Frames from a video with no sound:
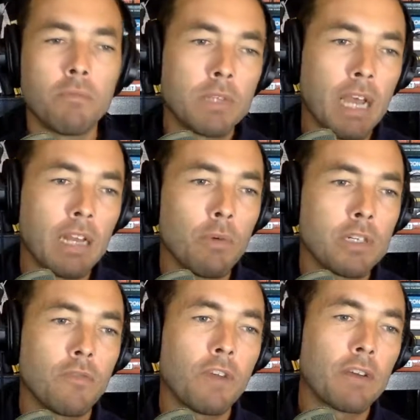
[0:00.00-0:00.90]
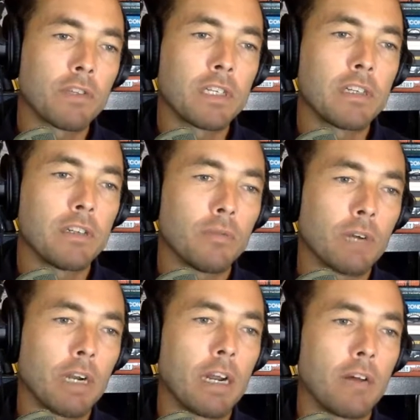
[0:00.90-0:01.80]
Danny, what's your favorite thing to do
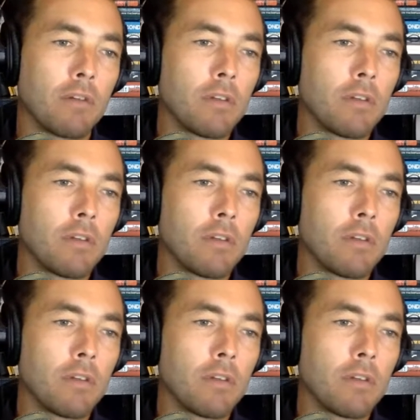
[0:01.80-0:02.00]
right now?